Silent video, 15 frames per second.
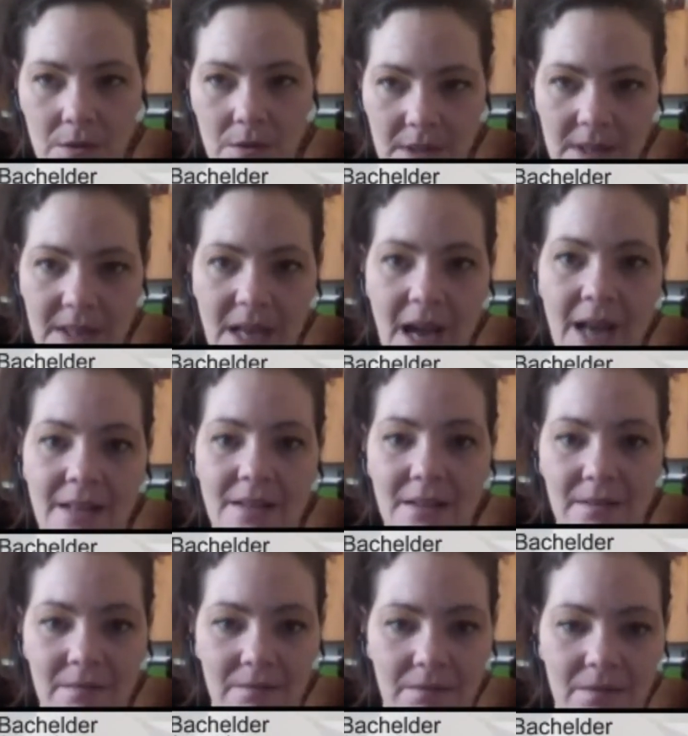stats
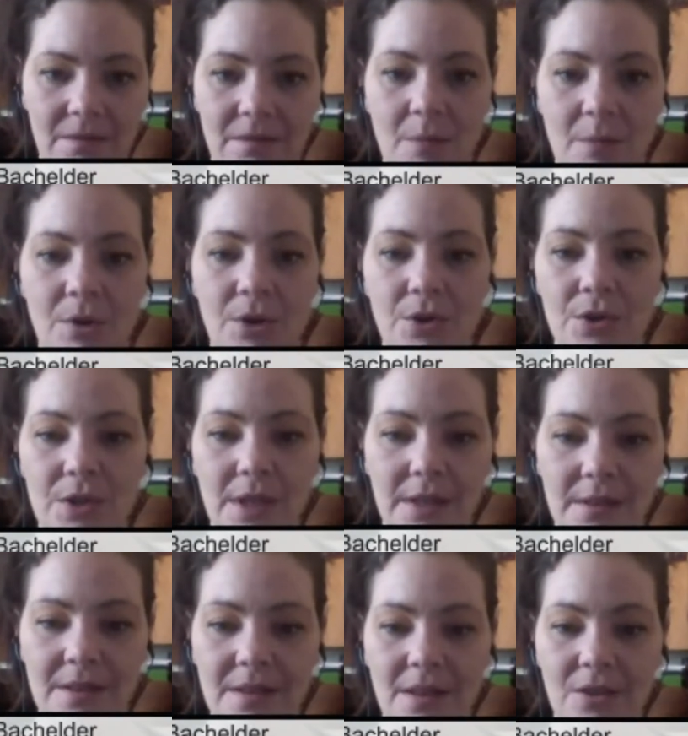and numbers and
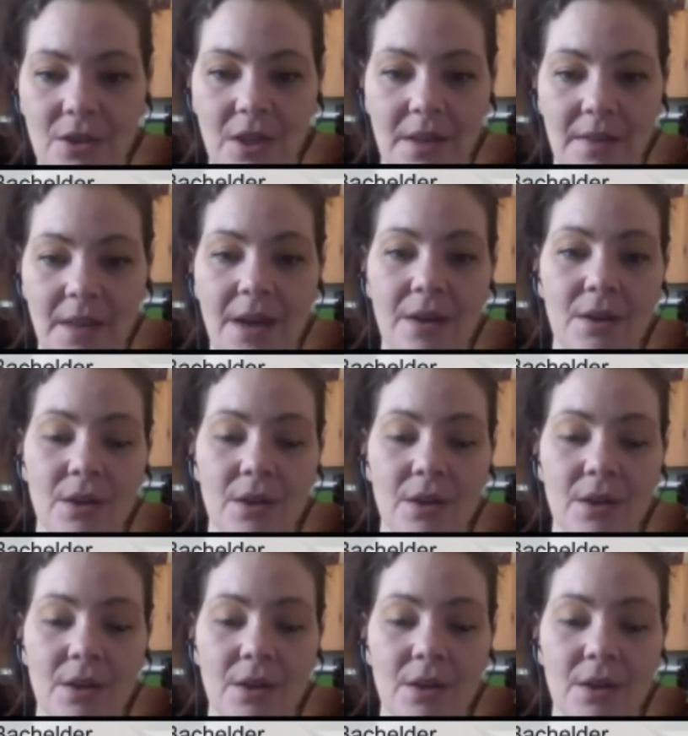such like that.